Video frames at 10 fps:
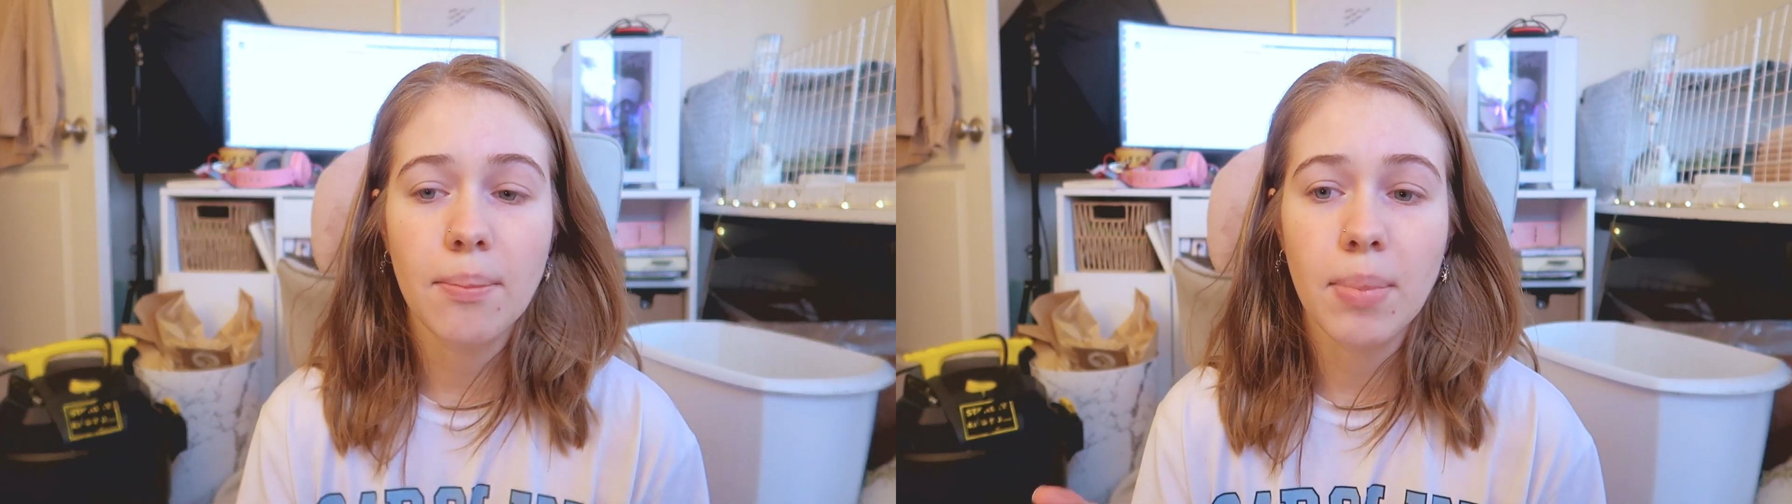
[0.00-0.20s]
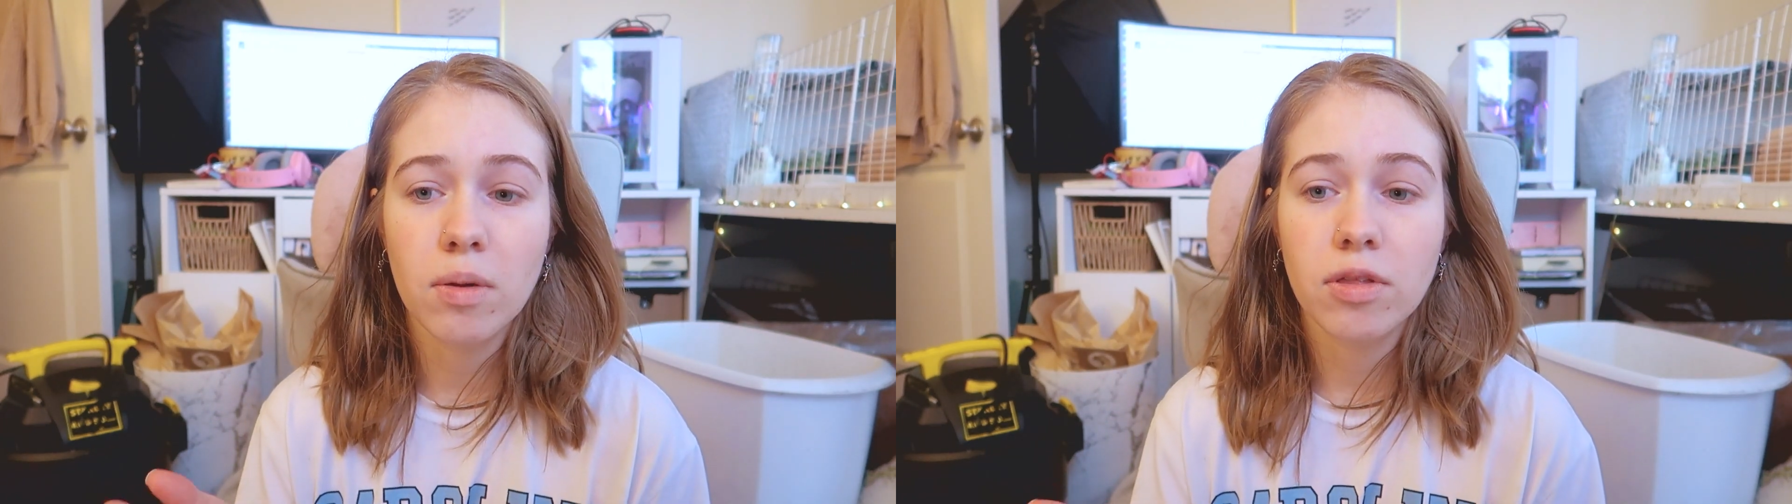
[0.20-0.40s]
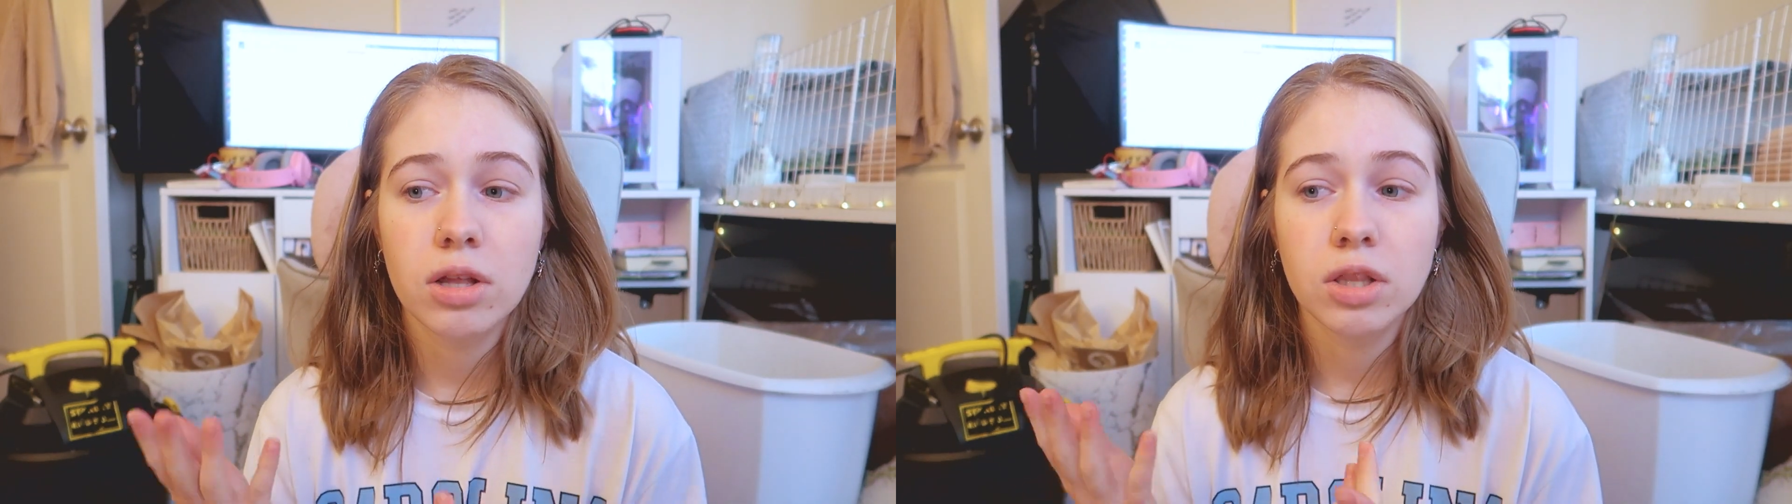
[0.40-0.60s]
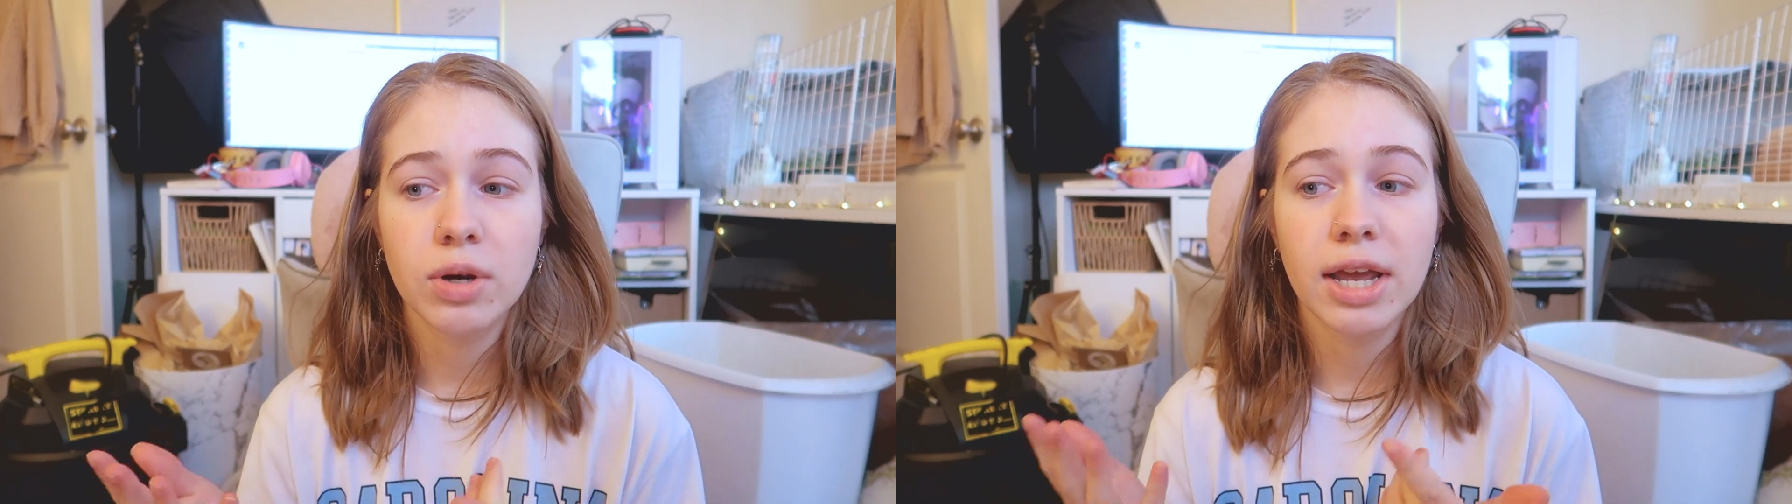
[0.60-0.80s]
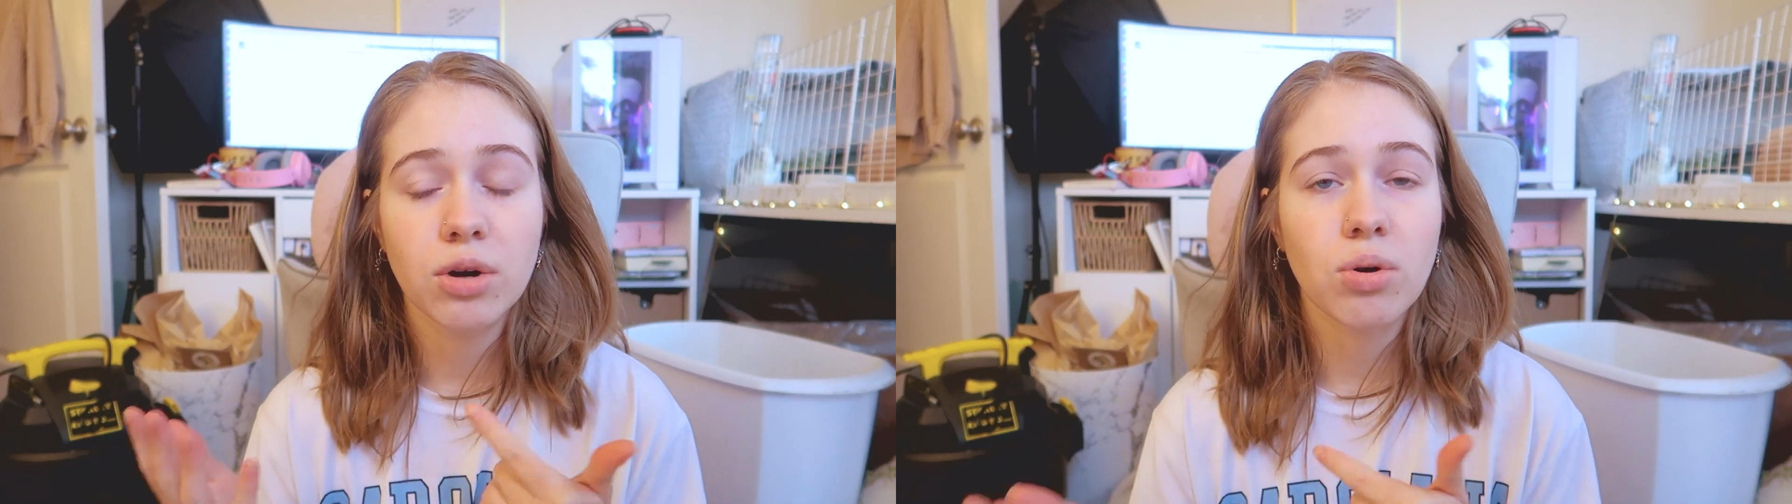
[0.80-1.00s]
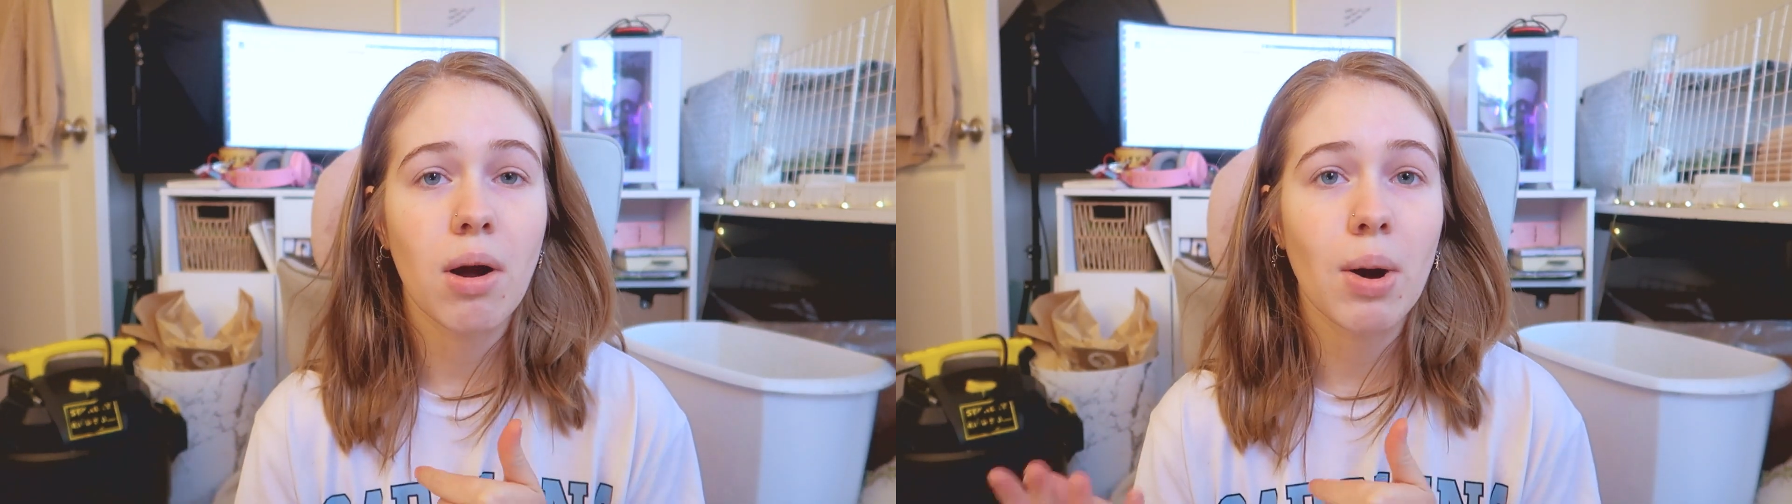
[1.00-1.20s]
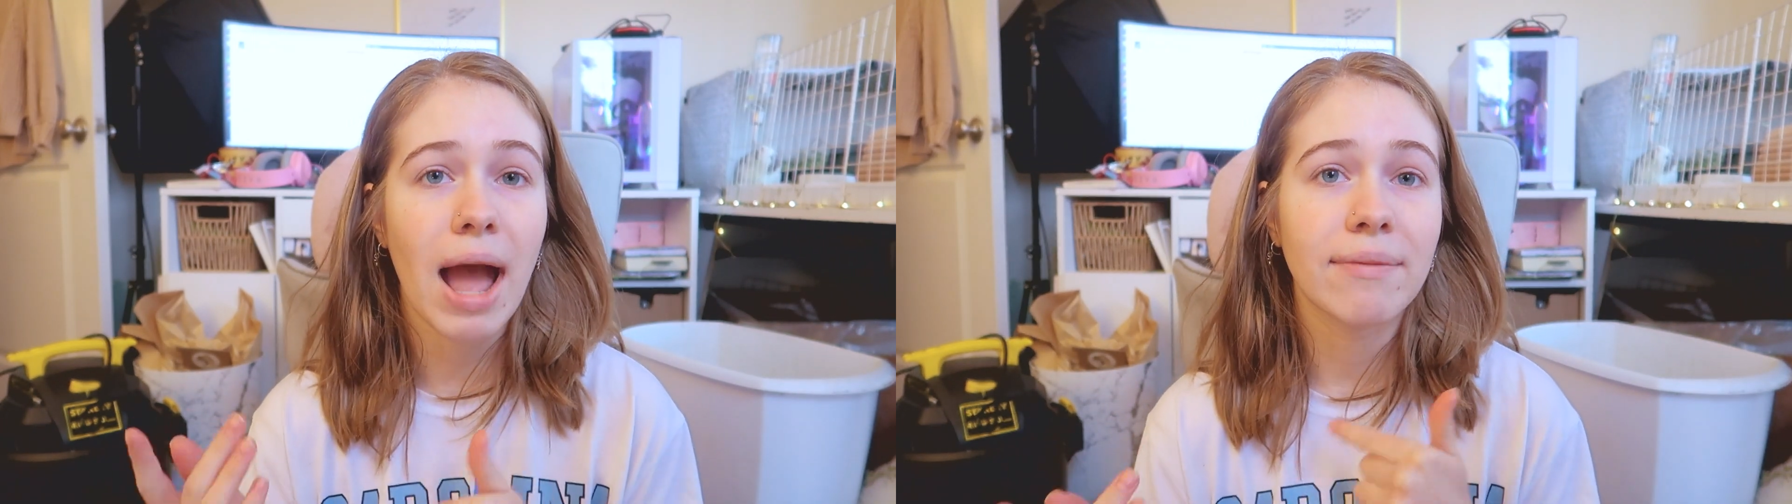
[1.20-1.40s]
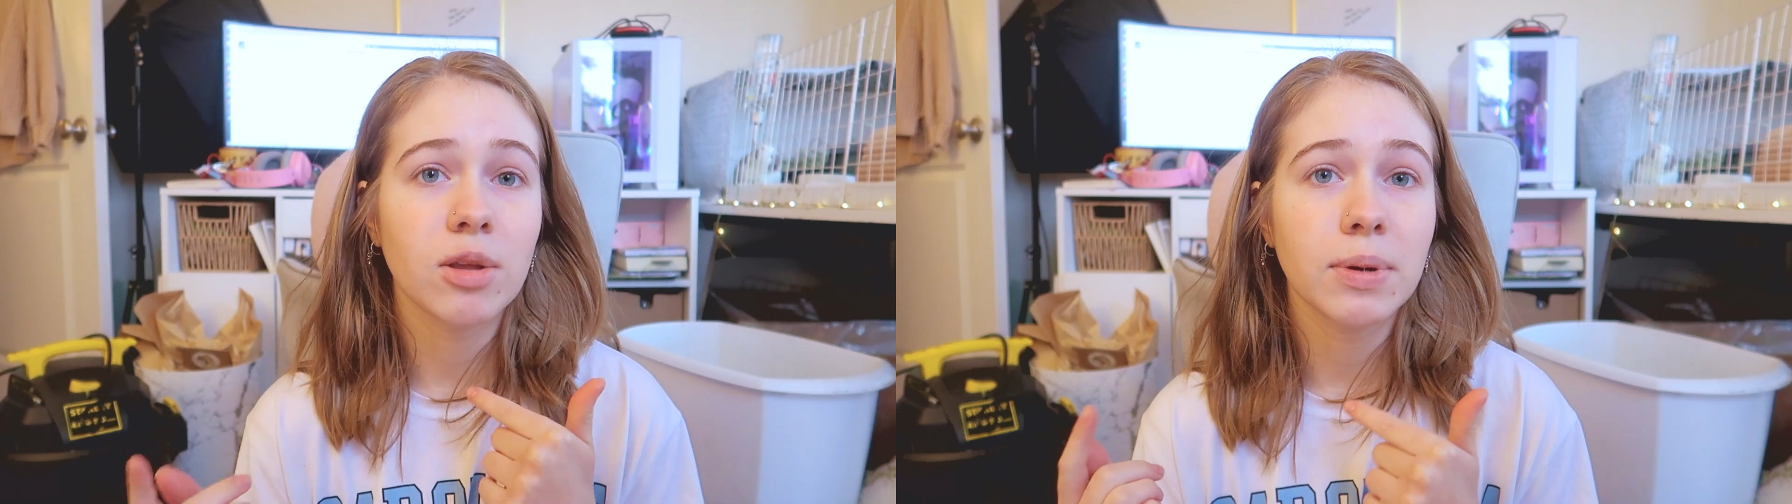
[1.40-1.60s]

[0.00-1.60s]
both Luna and Crow are having